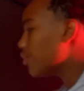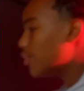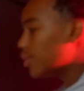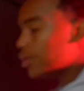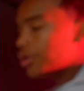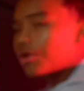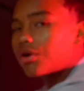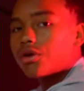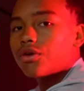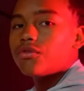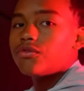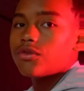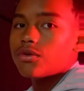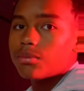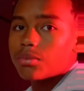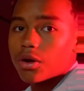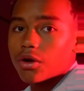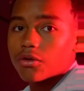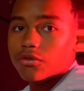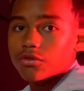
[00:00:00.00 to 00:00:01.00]
to run a whole
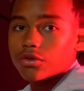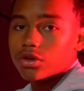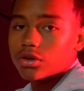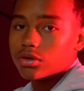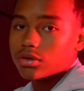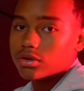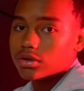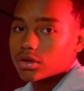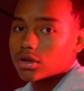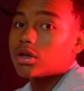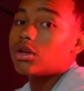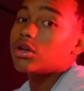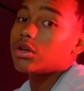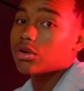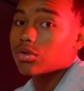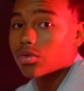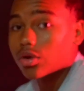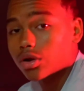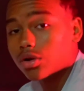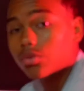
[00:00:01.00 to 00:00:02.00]
football field,
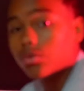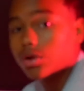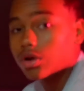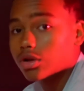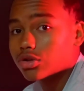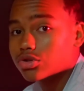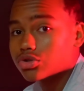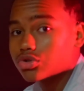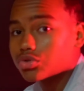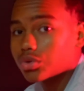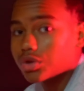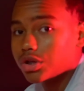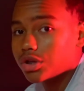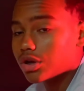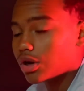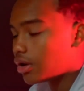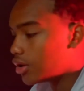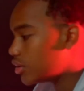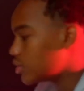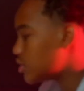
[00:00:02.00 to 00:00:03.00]
you're running 120
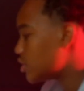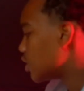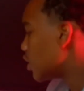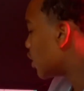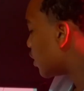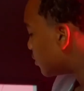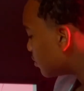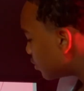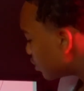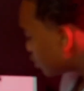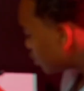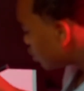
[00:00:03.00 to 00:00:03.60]
yards. But